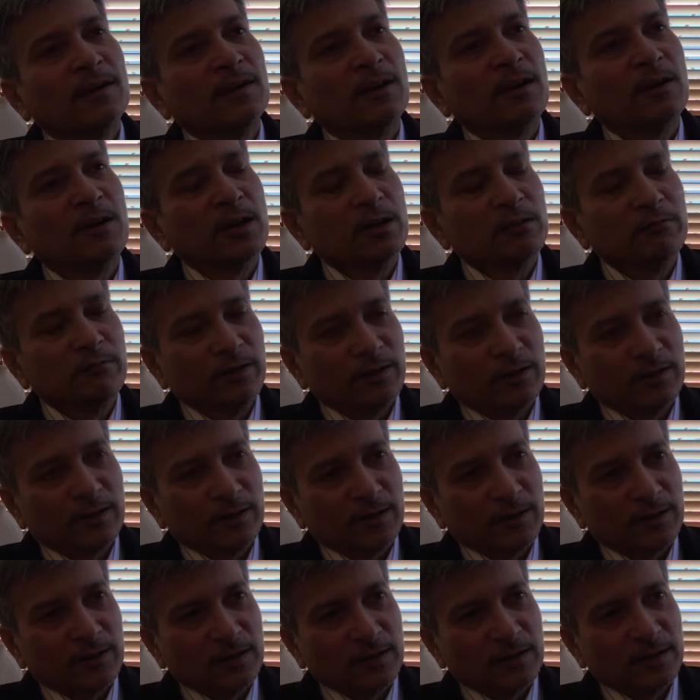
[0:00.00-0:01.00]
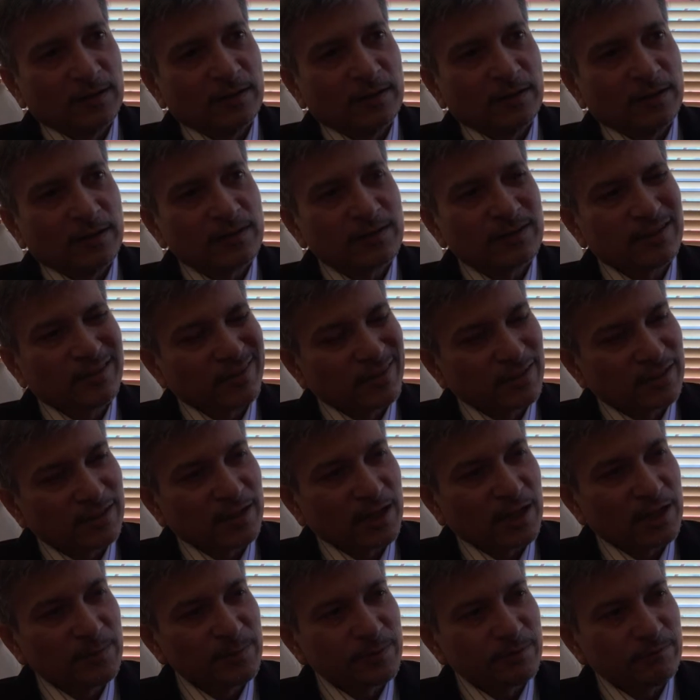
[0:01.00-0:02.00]
However, at certain
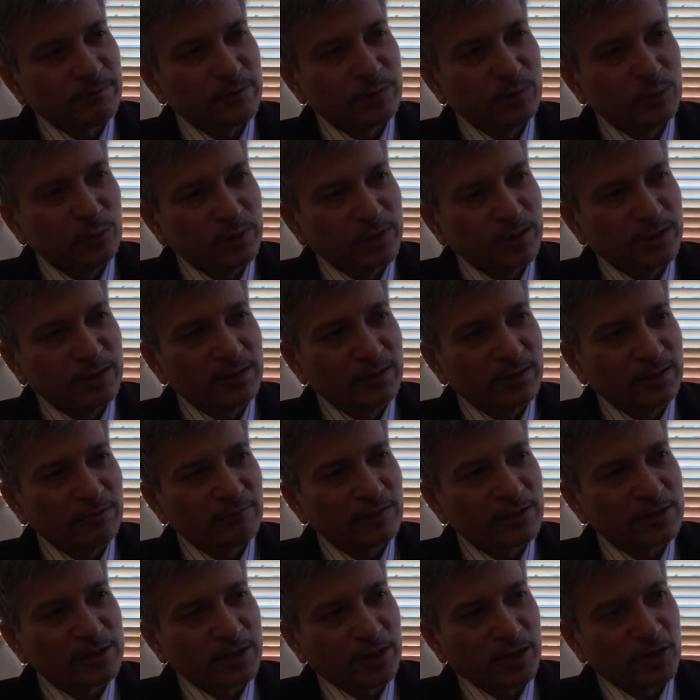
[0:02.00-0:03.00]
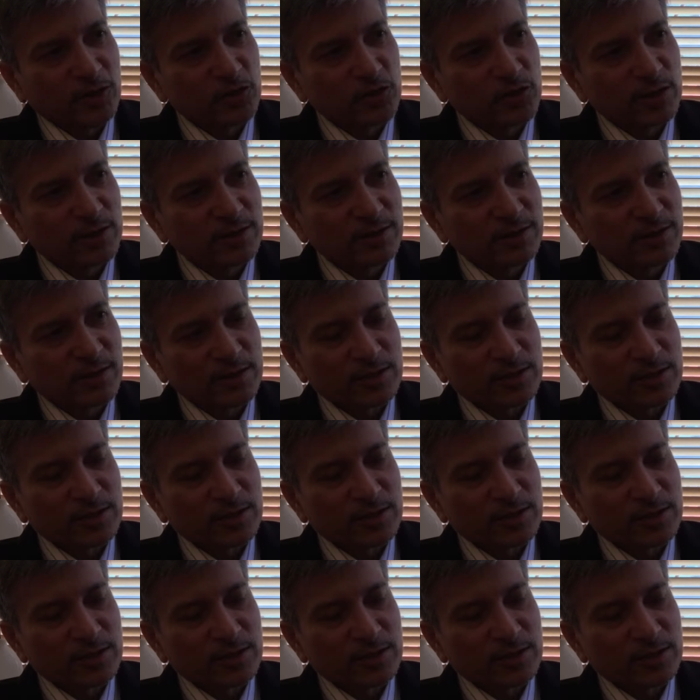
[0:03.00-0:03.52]
times we do need investigations